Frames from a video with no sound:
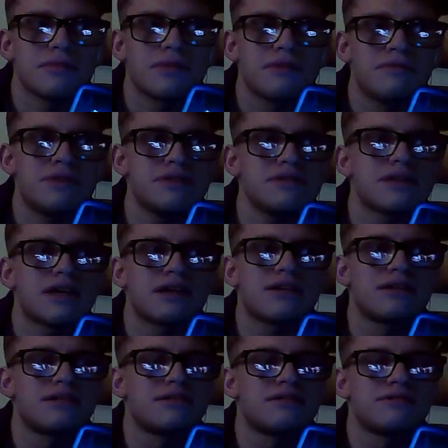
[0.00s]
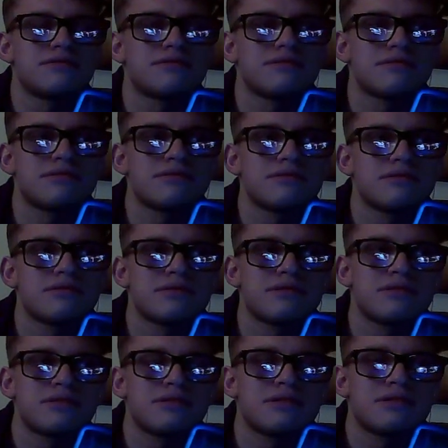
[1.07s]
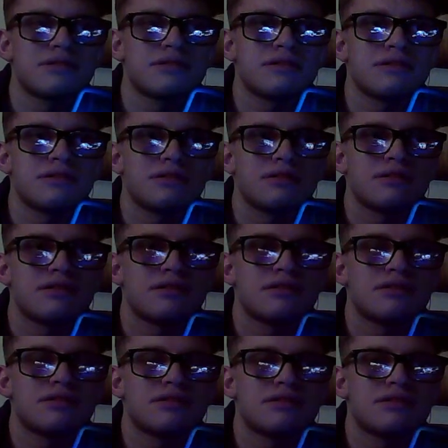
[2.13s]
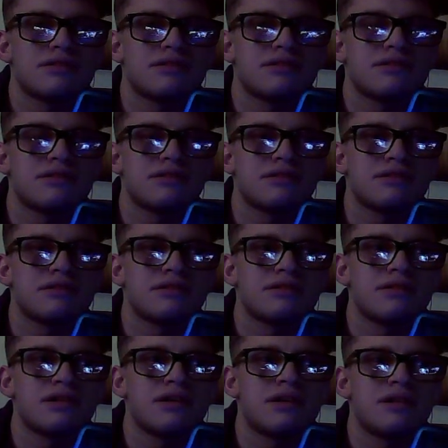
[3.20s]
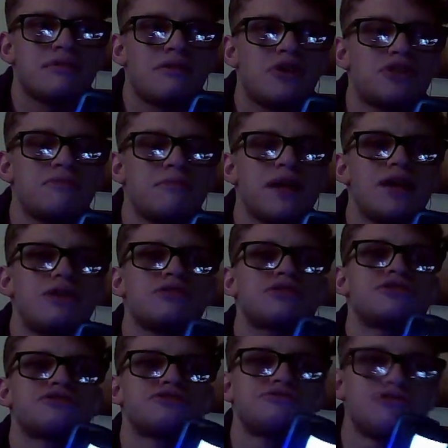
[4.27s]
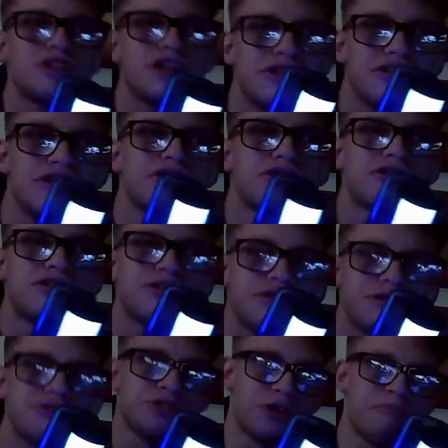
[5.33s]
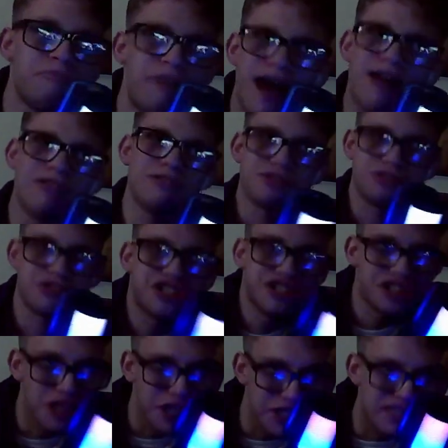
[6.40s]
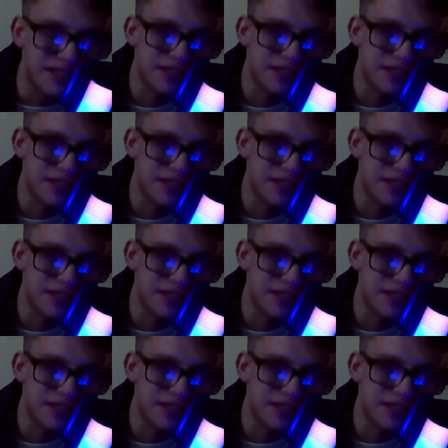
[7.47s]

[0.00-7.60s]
What is that gonna do? Oh, I, guess if you keep the duct tape on your What about Gorilla Glue your mouth shut?